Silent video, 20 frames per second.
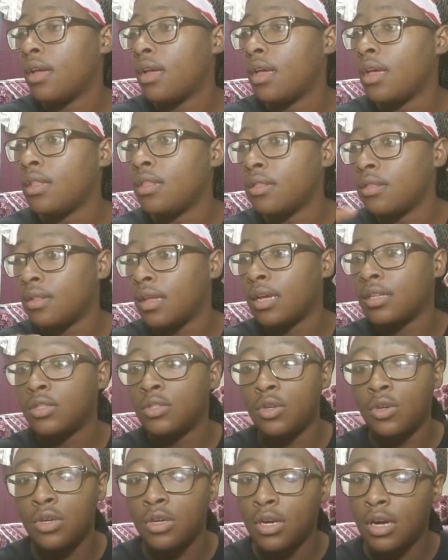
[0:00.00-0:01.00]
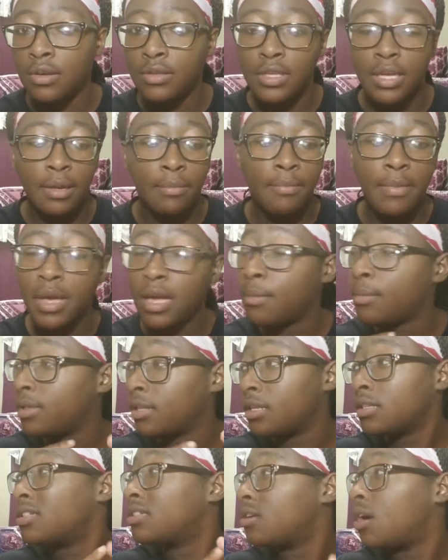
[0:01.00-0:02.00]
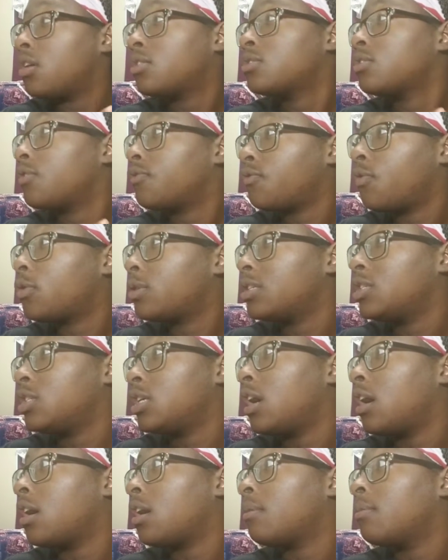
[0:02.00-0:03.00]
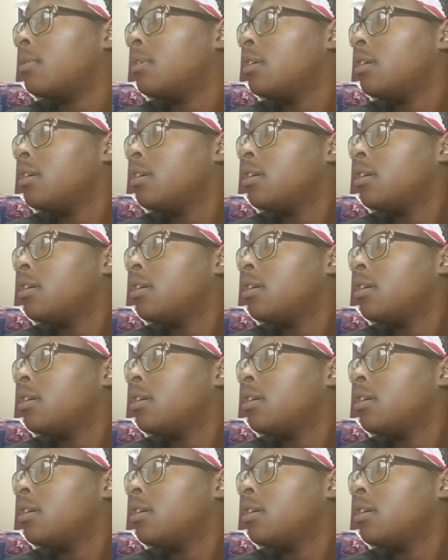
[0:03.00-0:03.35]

And I told her I was like, "Ma'am, and this is also for the job.